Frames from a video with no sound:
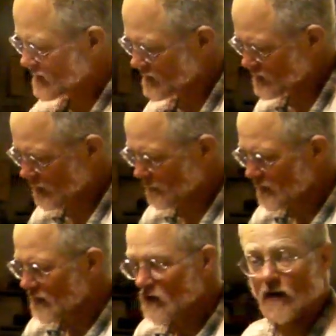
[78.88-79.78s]
system
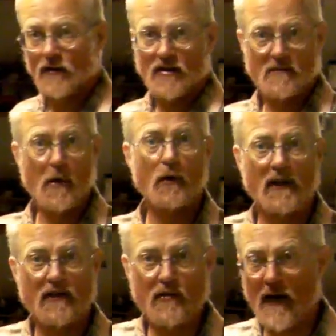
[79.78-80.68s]
called a
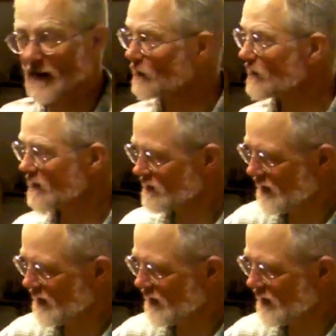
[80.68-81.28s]
smoke extractor that